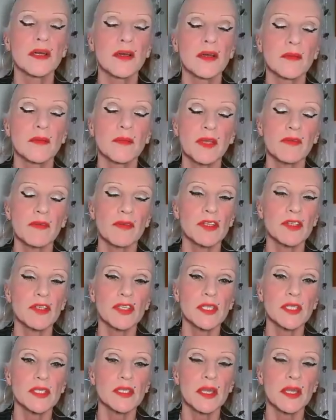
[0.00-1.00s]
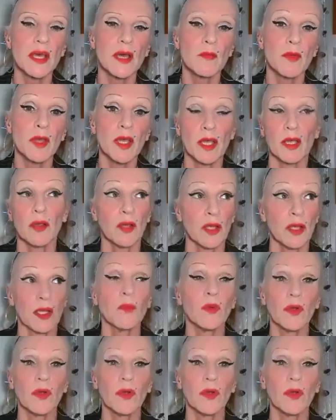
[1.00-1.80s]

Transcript: going to be of interest to them, it, it,